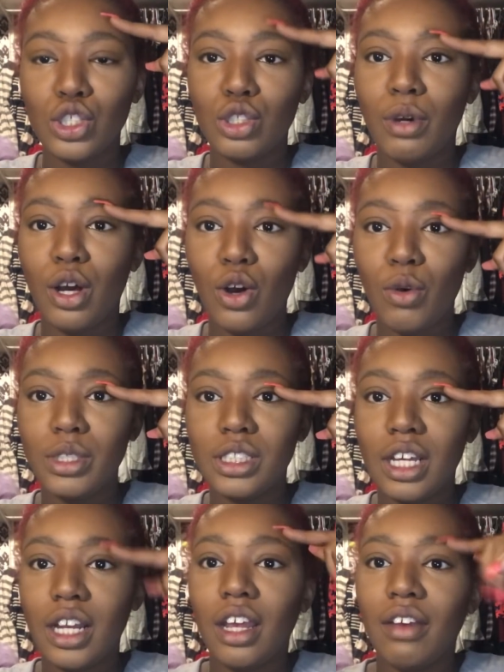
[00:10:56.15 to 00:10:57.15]
So I always
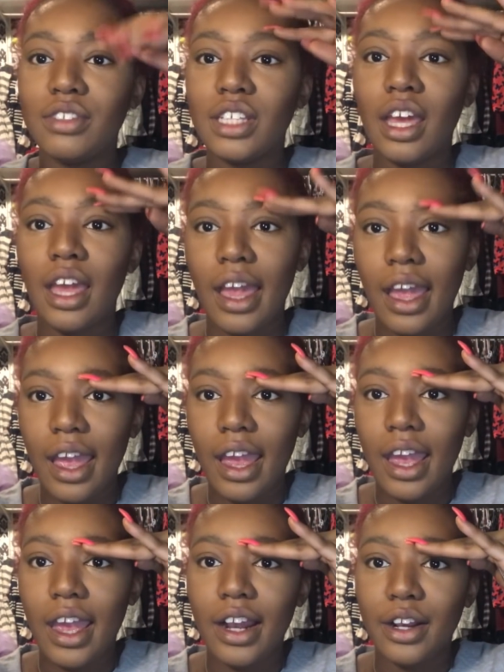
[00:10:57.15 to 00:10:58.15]
kind of have to
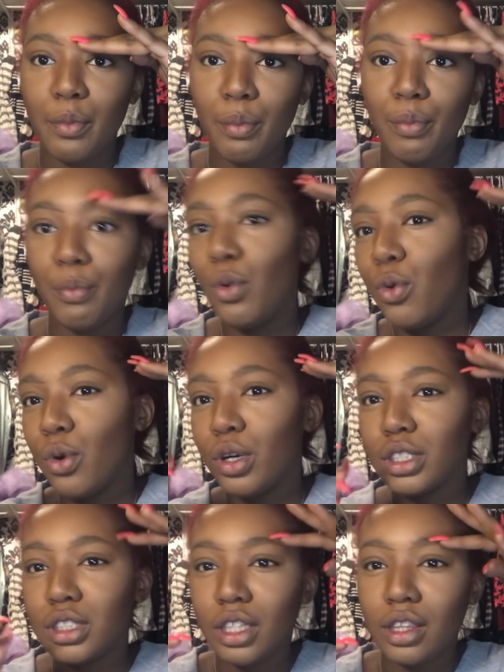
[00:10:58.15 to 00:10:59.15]
add
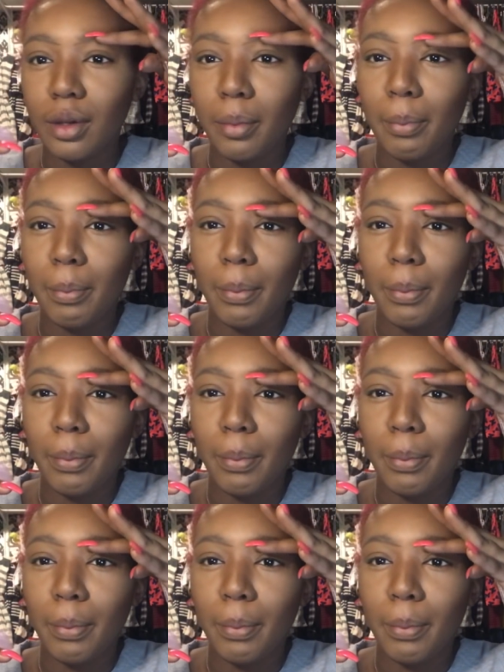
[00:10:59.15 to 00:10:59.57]
more to the